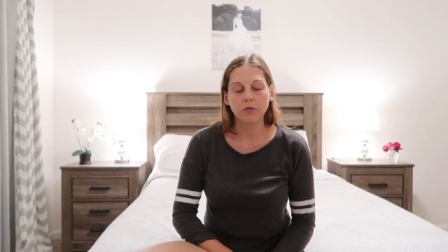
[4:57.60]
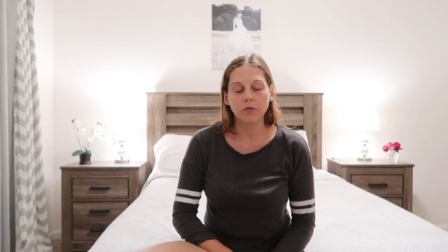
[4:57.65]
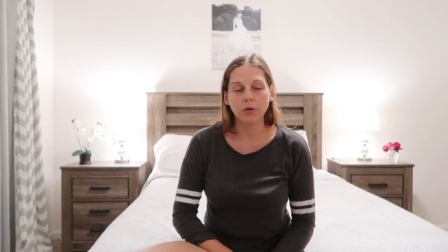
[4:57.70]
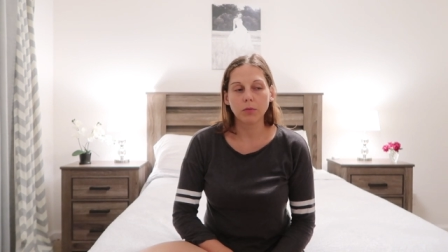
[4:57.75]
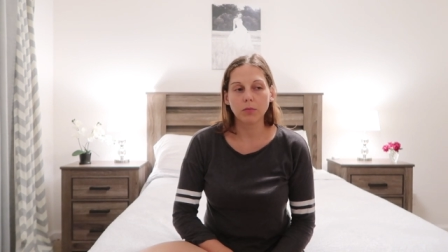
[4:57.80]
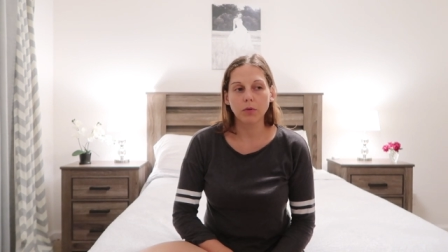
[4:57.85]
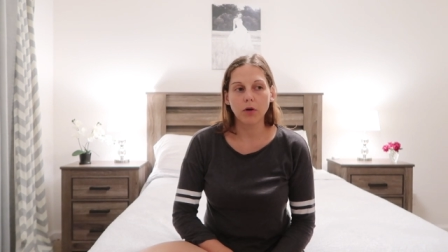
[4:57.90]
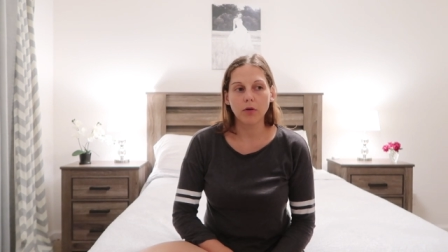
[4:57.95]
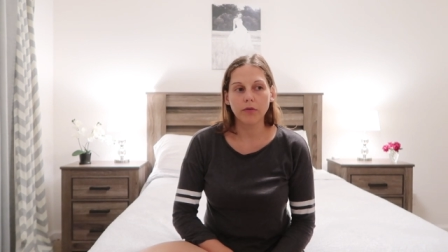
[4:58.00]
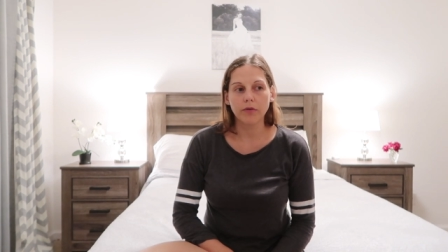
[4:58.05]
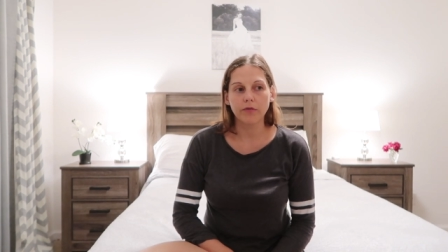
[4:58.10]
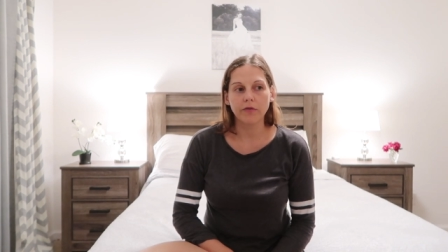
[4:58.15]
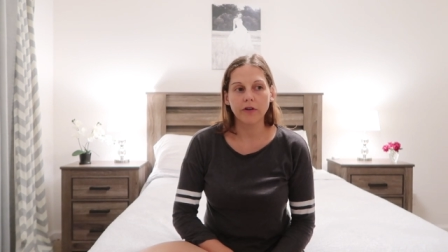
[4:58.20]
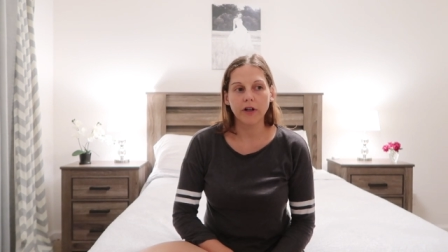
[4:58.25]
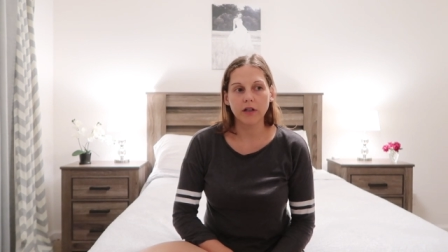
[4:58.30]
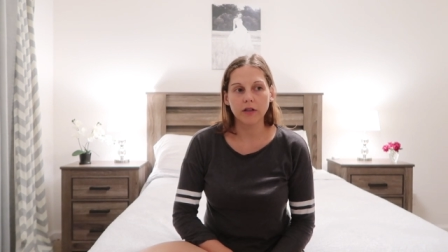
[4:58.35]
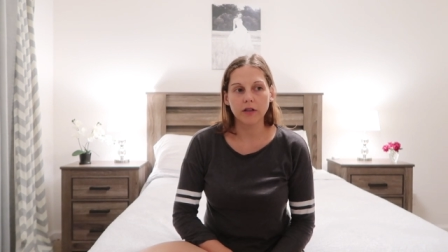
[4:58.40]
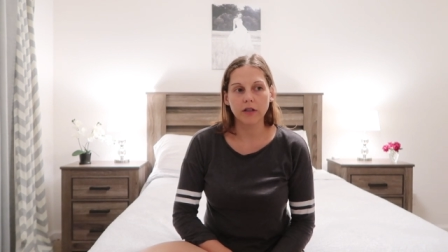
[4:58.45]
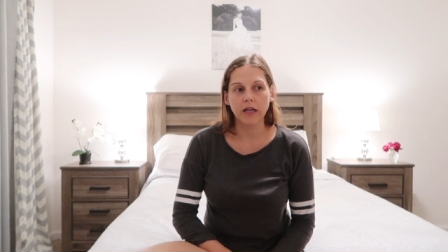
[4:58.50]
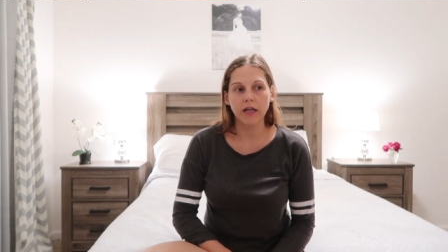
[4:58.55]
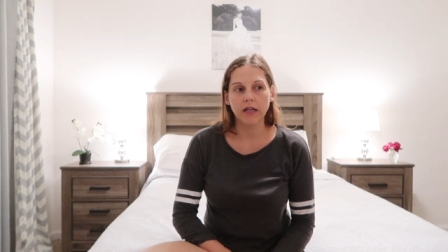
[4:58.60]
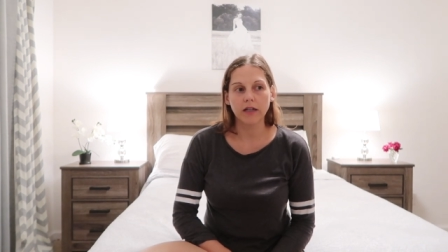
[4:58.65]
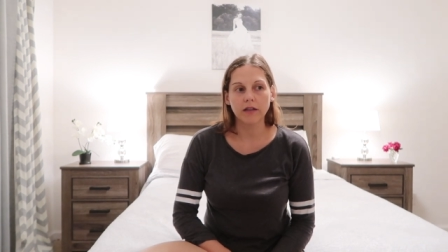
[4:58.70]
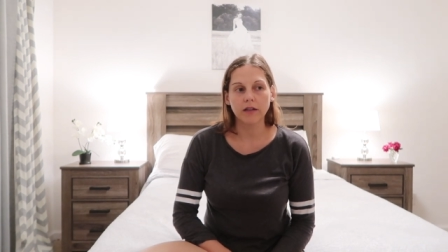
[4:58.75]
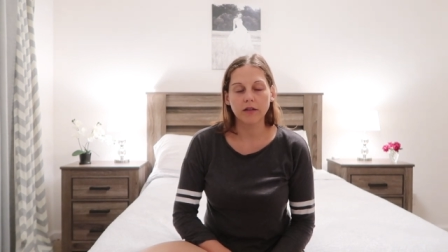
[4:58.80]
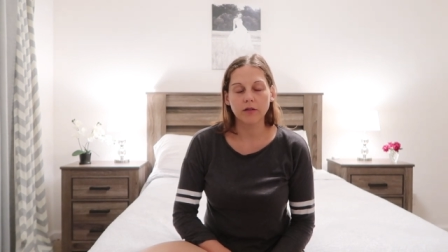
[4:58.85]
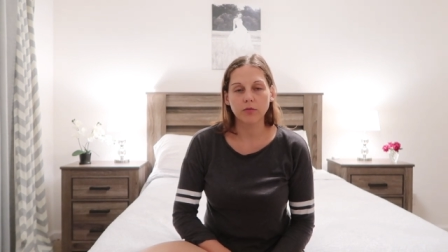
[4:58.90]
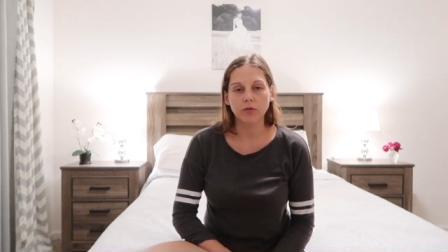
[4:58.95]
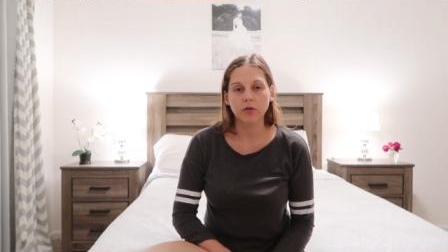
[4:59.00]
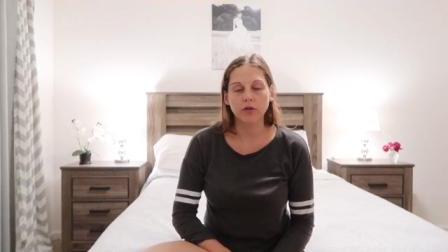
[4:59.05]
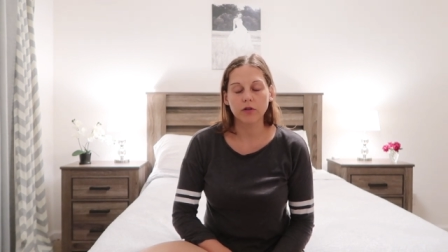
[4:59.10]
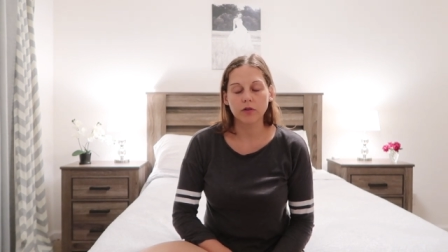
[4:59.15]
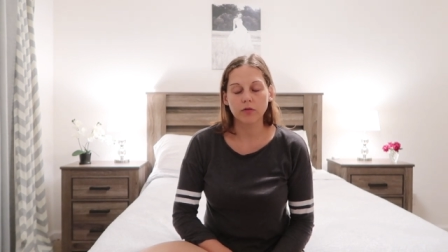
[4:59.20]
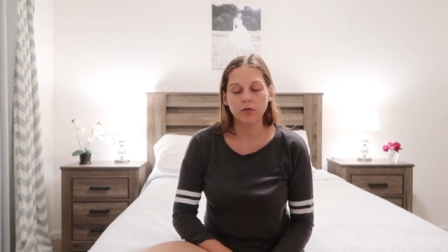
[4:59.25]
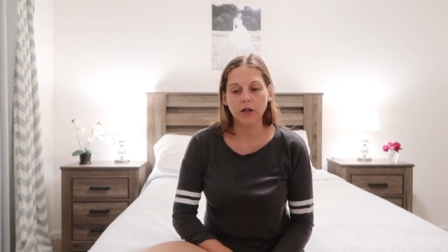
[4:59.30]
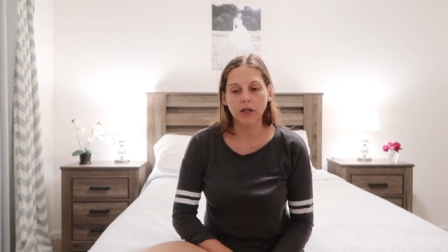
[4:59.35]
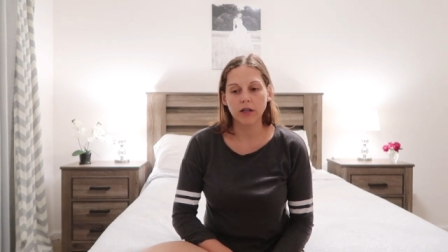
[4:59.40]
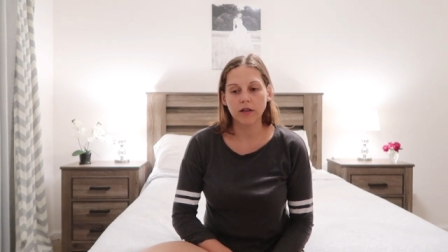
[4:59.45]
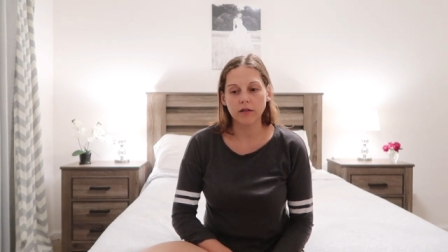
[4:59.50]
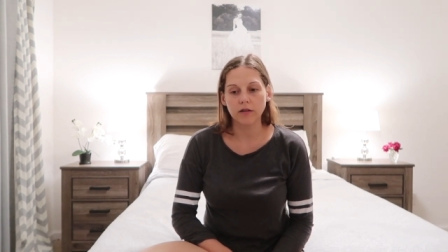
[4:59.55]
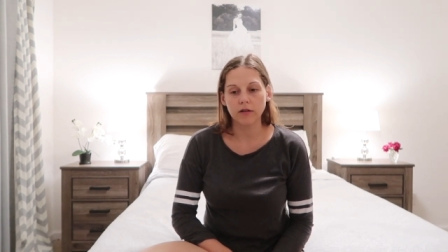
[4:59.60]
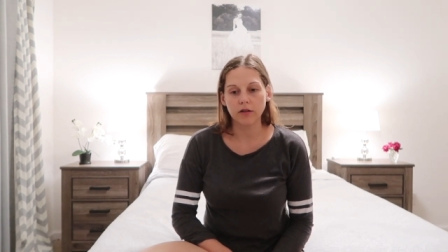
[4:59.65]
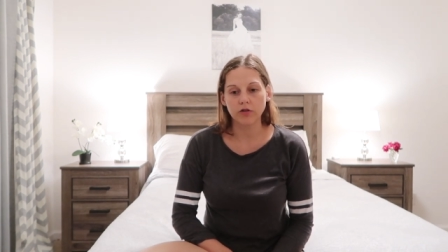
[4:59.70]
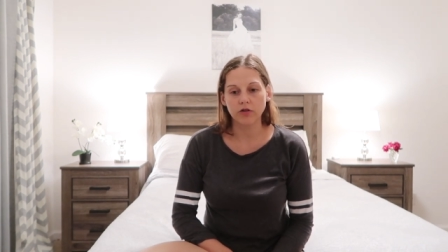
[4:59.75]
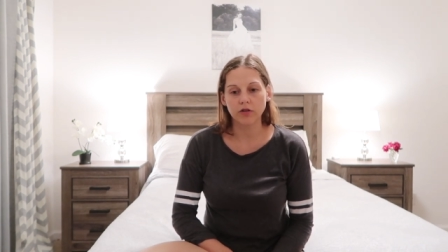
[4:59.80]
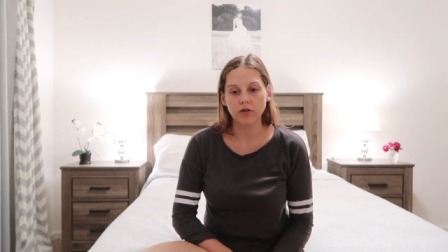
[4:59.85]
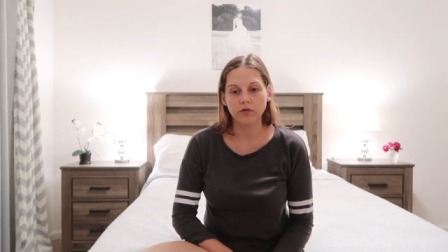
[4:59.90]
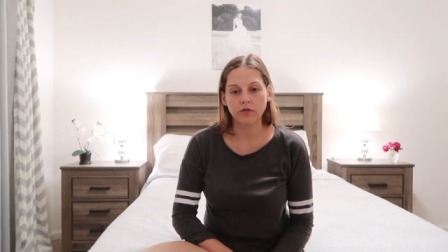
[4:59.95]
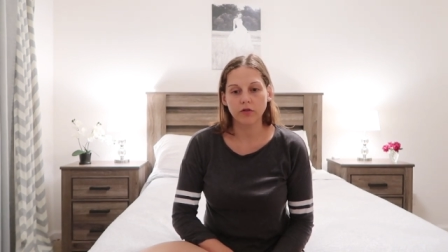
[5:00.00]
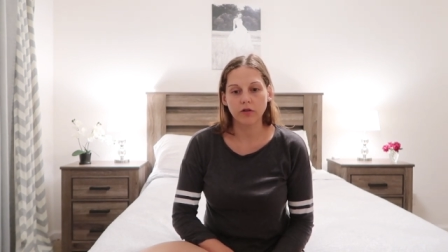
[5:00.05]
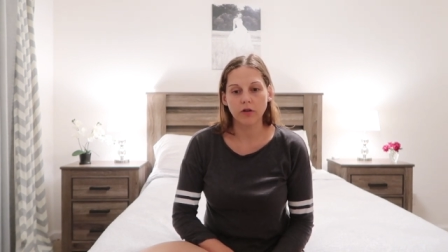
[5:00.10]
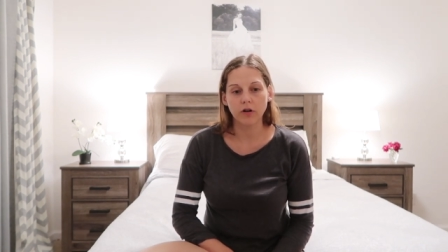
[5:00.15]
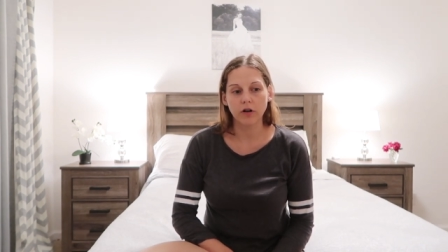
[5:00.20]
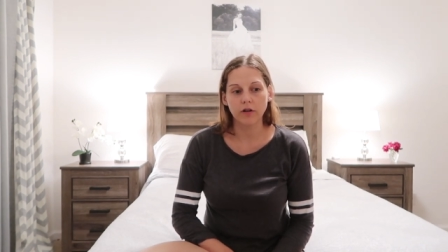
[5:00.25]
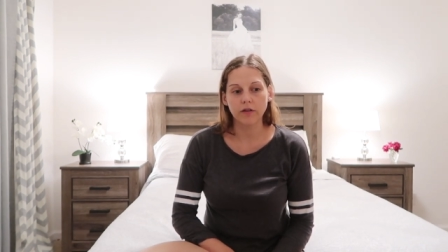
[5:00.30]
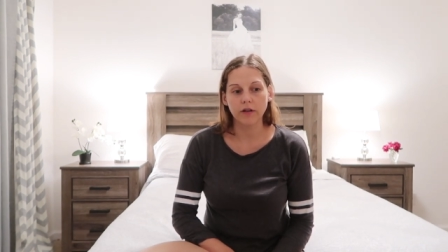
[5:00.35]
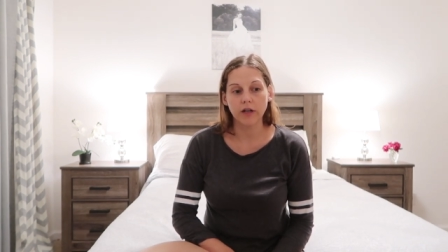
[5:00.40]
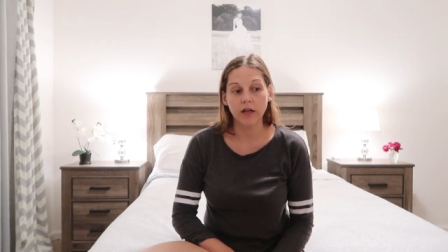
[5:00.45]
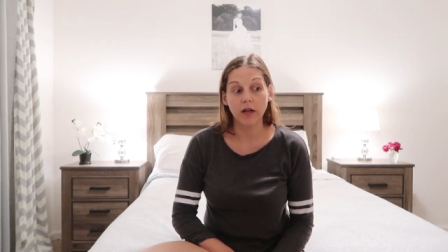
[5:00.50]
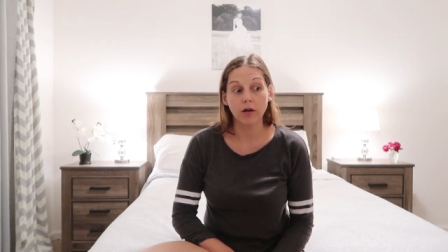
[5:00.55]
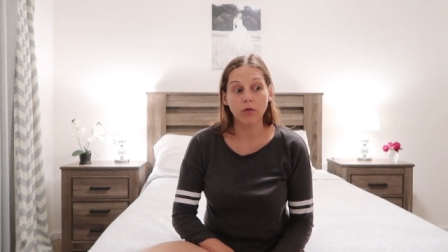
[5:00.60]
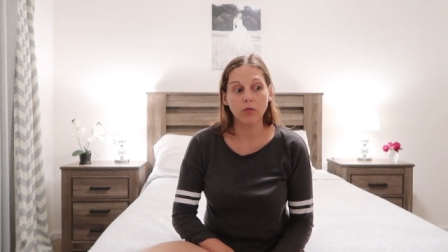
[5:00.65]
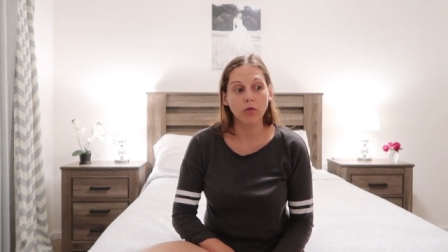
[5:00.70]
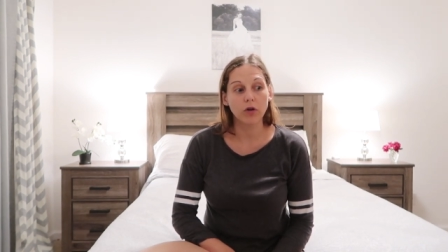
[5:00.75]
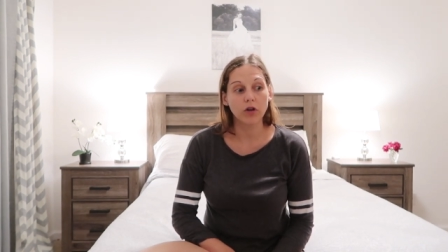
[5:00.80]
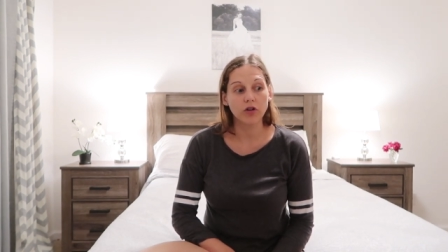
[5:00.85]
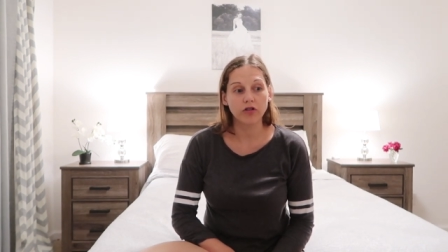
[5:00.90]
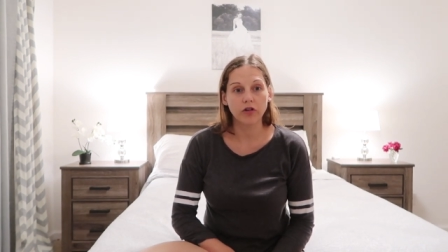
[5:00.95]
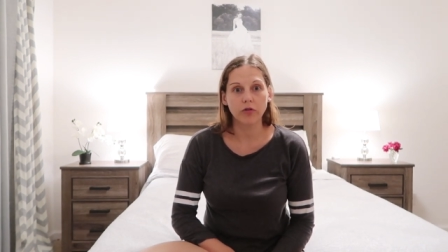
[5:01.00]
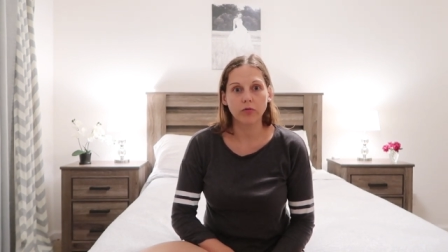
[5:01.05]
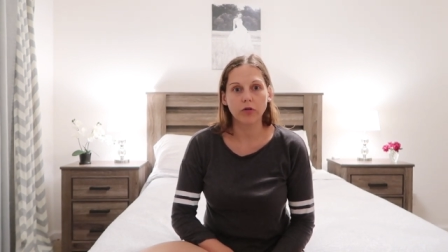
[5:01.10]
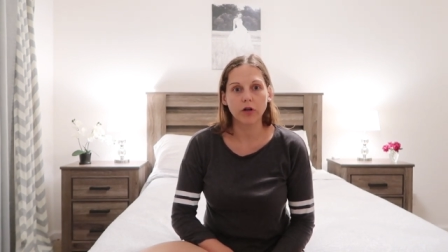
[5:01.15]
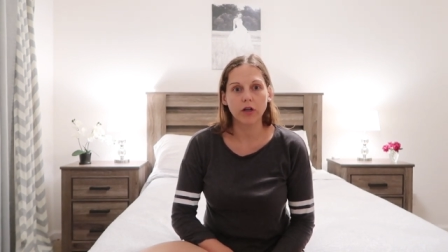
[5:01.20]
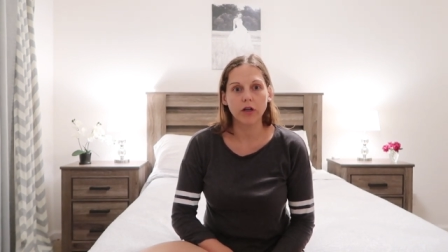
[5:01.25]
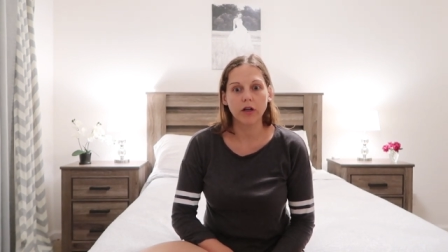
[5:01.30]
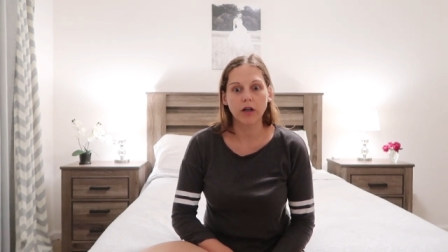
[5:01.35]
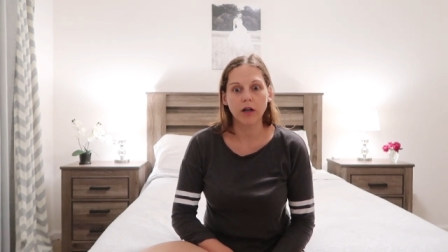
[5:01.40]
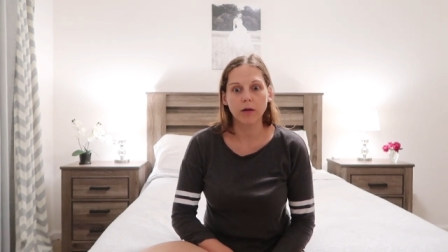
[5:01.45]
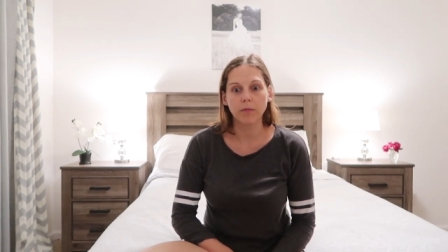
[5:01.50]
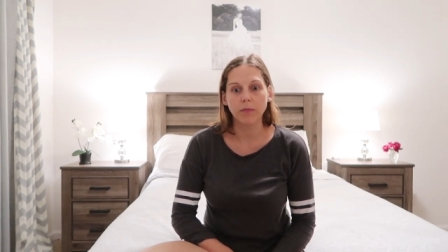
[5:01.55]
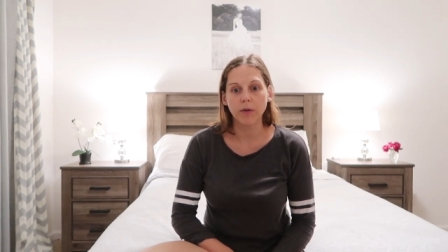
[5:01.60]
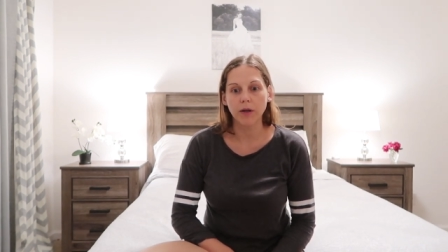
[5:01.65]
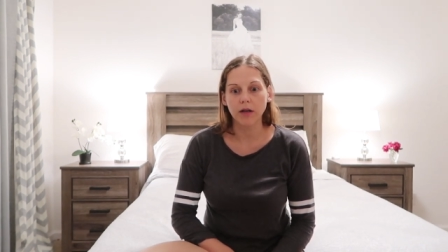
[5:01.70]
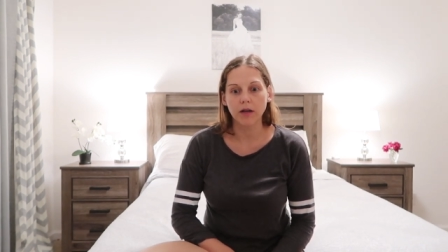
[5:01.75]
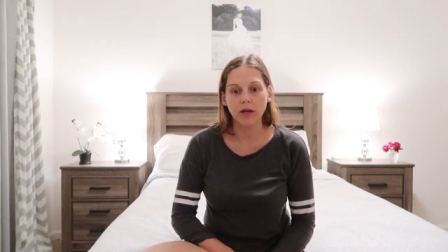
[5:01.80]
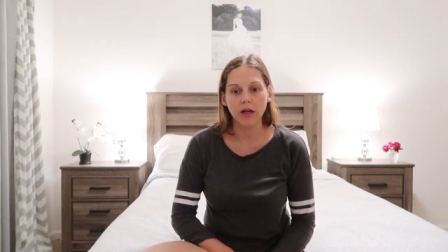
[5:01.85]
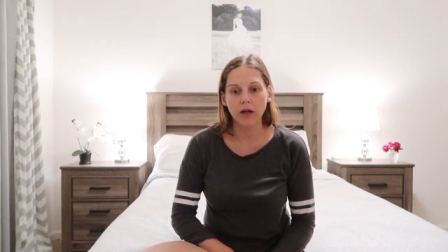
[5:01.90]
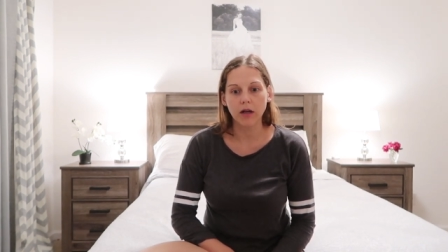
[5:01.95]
we both felt like this was the right decision for us and I wish it would have not been